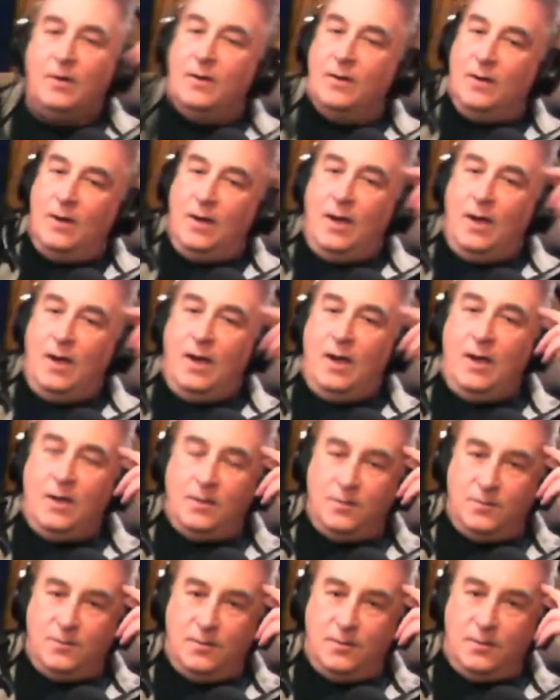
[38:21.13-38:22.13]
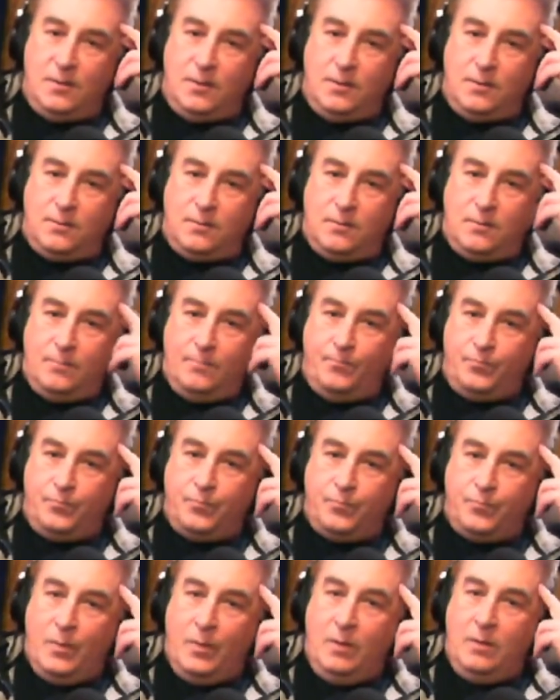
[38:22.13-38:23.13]
And uh,
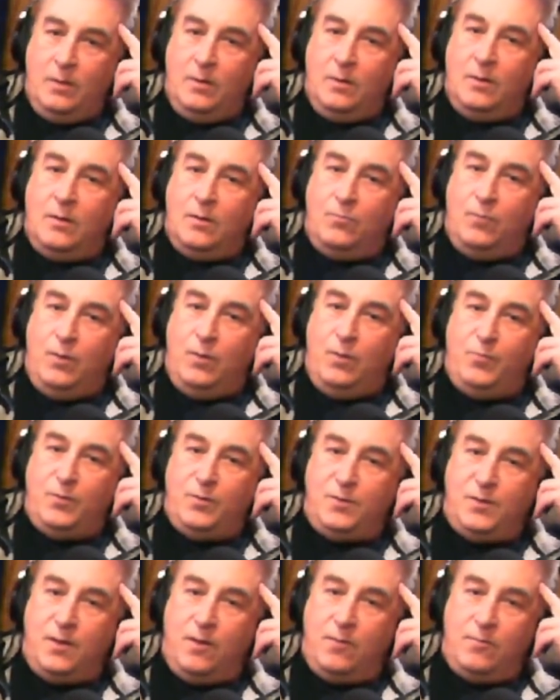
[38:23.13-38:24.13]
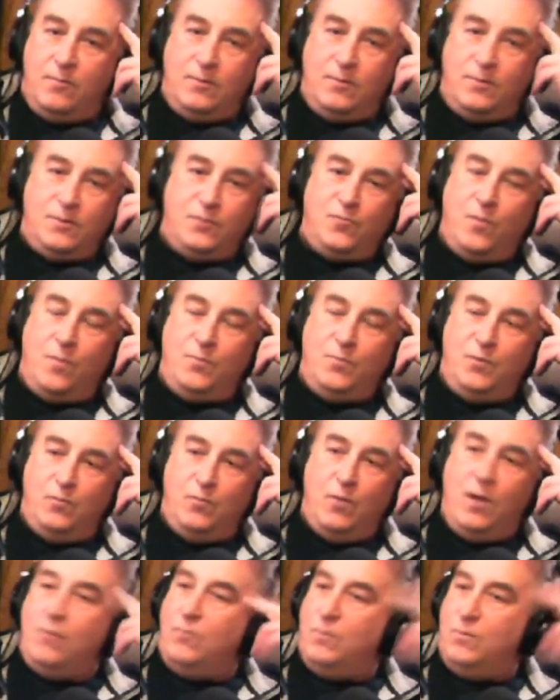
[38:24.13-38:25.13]
we put together this drum
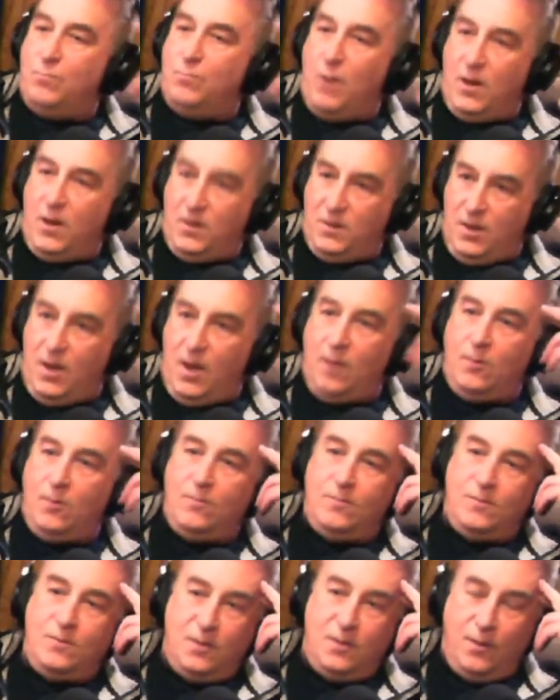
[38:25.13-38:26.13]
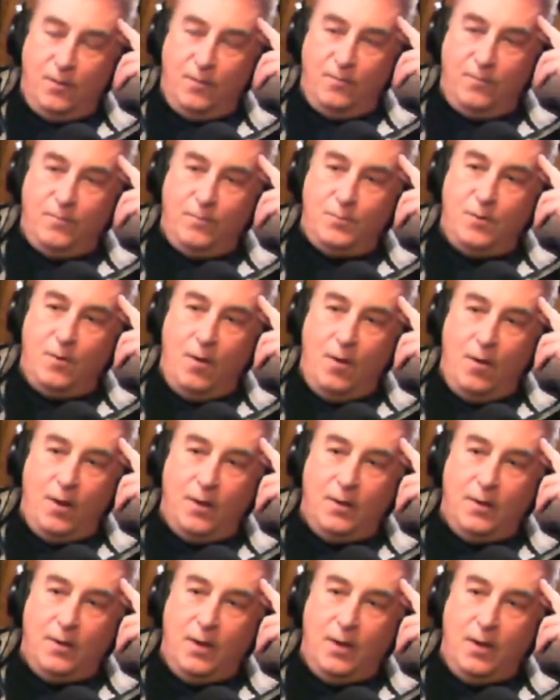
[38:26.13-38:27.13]
duet with Mike Sadler, the singer from
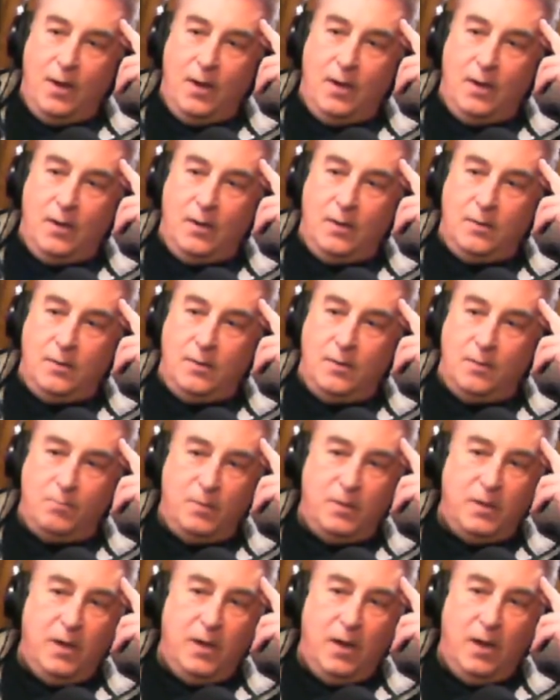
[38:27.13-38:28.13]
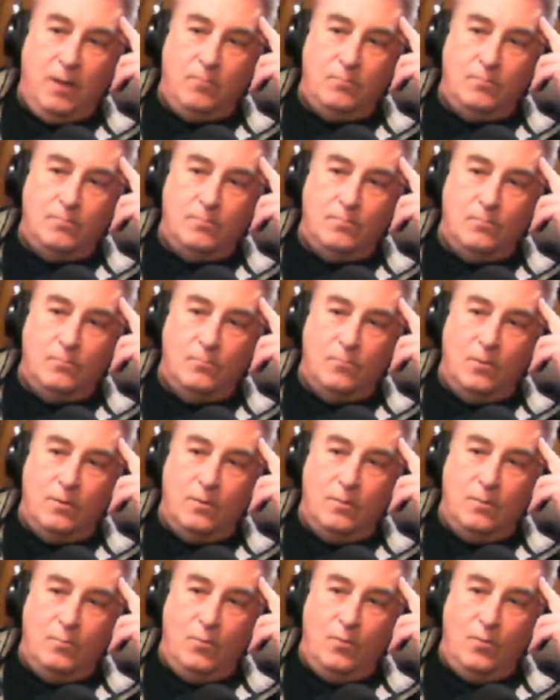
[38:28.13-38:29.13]
Saga, and that became one of
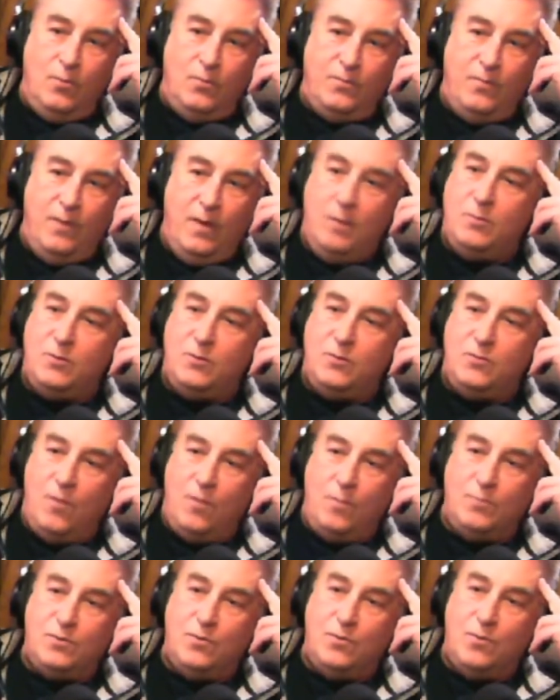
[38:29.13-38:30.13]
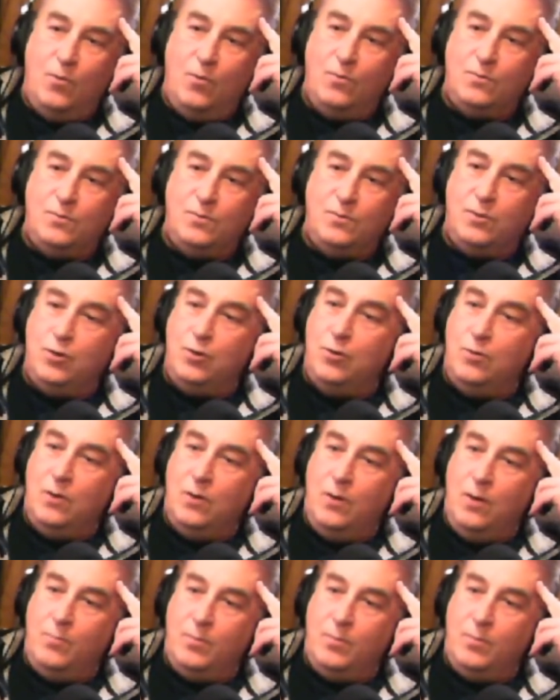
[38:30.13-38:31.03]
the most famous drum solos in Europe.